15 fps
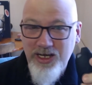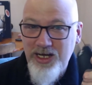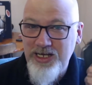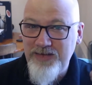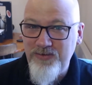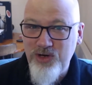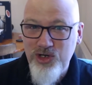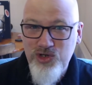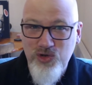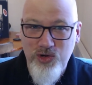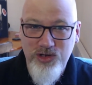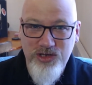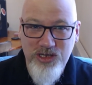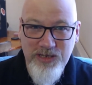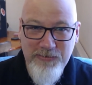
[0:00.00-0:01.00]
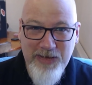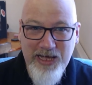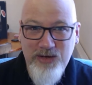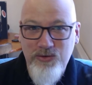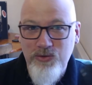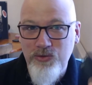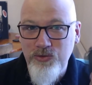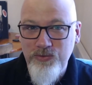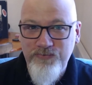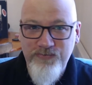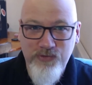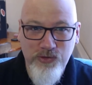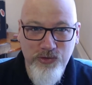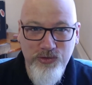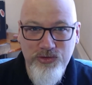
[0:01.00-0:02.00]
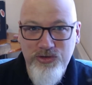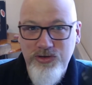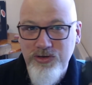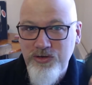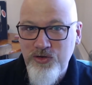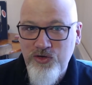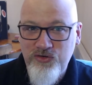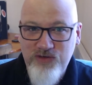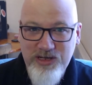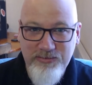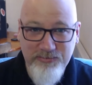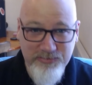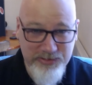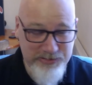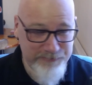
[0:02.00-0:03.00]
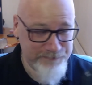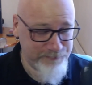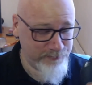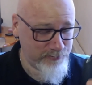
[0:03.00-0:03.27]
And you've got a choice of tobacco, fruits, creams,